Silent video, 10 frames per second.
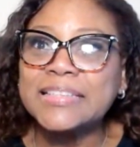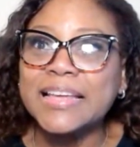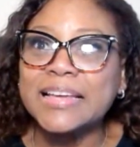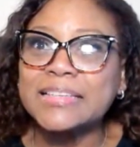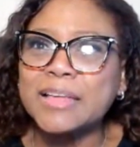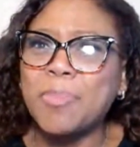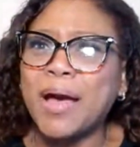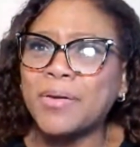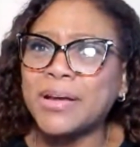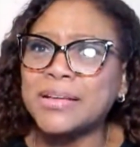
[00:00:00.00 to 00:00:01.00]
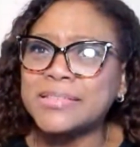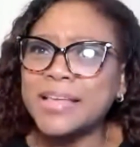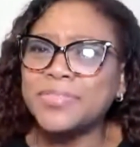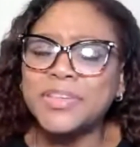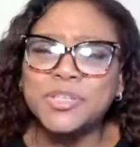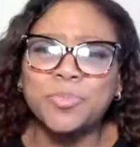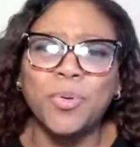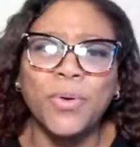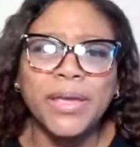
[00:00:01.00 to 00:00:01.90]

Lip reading: says about us at this